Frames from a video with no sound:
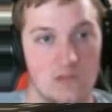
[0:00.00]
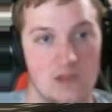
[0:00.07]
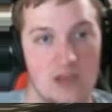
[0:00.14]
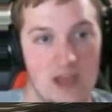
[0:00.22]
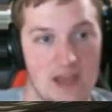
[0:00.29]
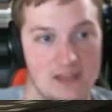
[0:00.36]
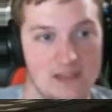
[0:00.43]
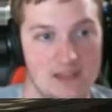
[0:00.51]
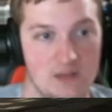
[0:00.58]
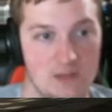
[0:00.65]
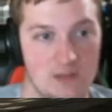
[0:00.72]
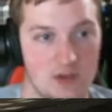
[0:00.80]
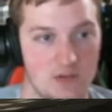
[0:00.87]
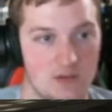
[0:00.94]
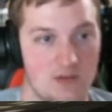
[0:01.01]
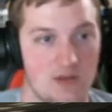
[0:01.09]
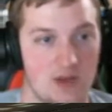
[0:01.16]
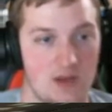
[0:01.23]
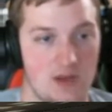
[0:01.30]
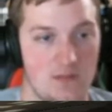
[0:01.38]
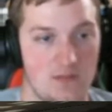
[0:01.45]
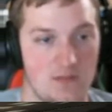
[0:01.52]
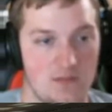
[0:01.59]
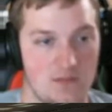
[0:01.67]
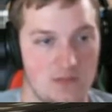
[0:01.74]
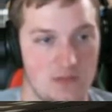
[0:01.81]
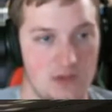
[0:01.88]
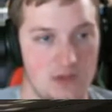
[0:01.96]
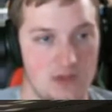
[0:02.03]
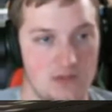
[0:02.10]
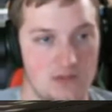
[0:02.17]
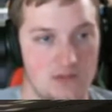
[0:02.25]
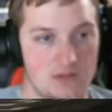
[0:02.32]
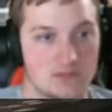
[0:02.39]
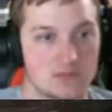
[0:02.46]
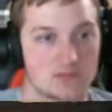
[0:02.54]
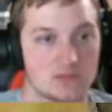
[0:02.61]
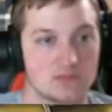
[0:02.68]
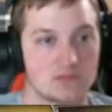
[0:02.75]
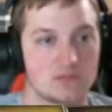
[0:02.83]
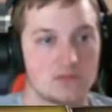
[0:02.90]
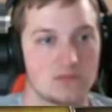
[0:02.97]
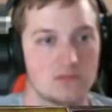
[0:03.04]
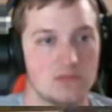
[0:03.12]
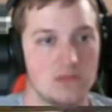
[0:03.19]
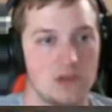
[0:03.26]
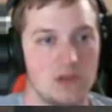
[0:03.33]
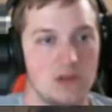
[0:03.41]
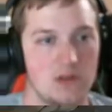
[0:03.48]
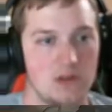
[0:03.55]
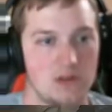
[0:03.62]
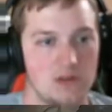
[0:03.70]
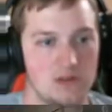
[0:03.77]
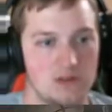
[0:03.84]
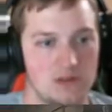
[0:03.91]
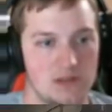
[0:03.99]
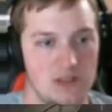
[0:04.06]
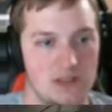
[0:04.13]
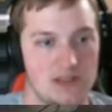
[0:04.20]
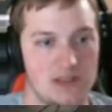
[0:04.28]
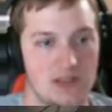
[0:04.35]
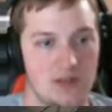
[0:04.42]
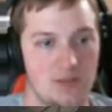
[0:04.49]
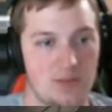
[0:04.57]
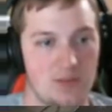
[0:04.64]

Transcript: Yeah, I see them both. Um, okay. So let's set up a